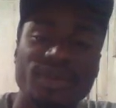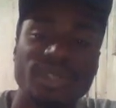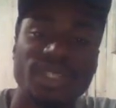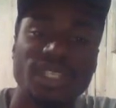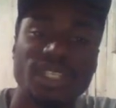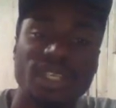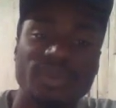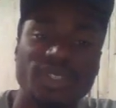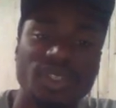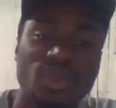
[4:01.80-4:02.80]
search
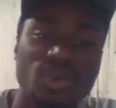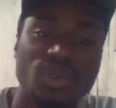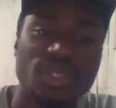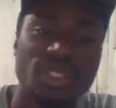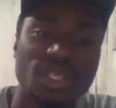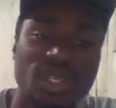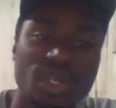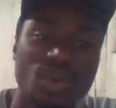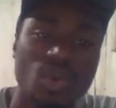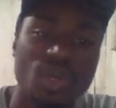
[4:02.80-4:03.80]
Leptitox,
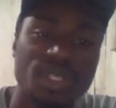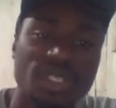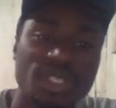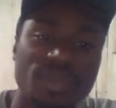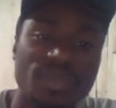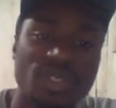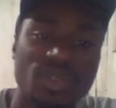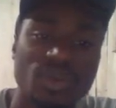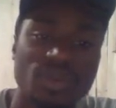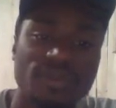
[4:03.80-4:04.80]
what is
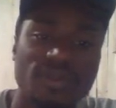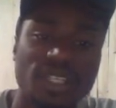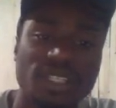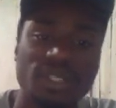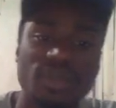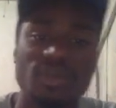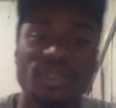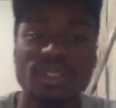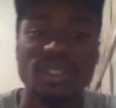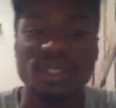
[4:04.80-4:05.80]
Leptitox? Fat
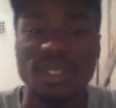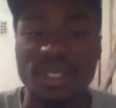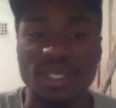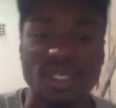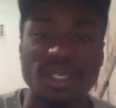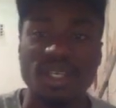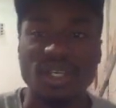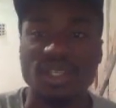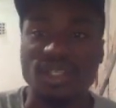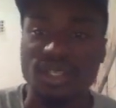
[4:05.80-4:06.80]
loss.
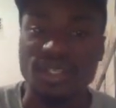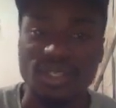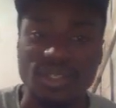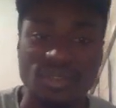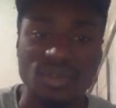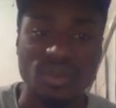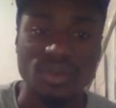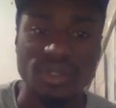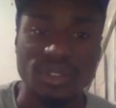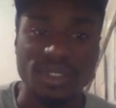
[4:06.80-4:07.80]
So
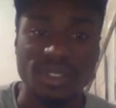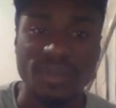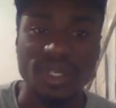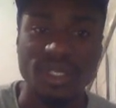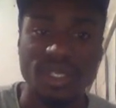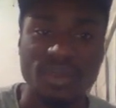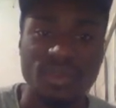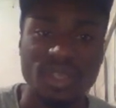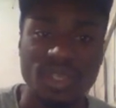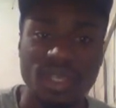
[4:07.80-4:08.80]
somebody came
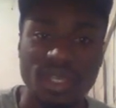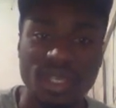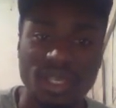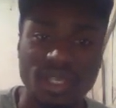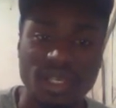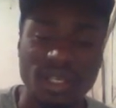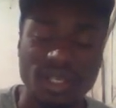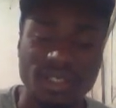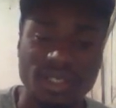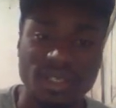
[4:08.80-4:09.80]
here and
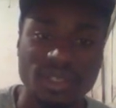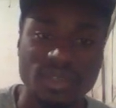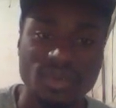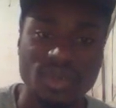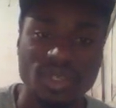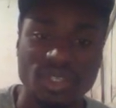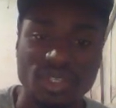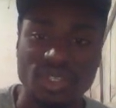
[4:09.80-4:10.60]
answered this question